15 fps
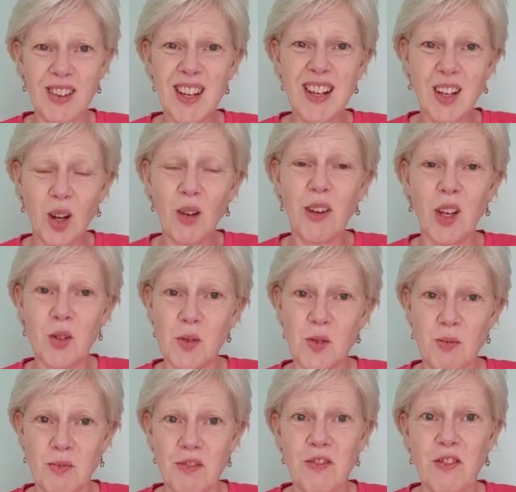I think a lot of it
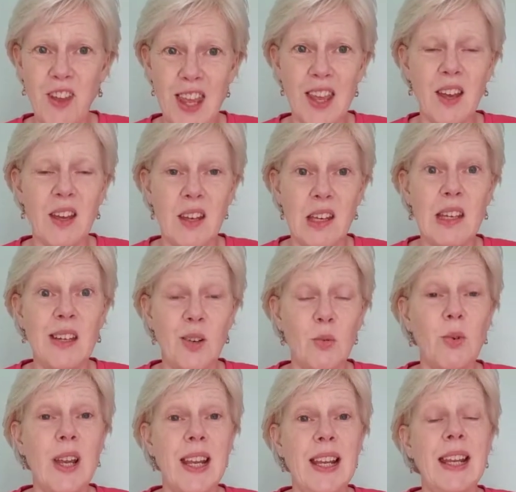comes from fear,
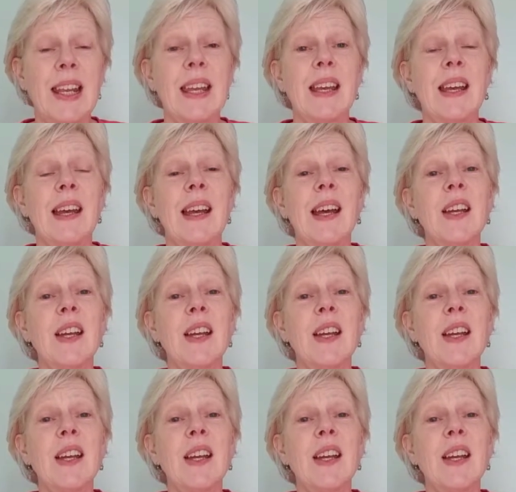really.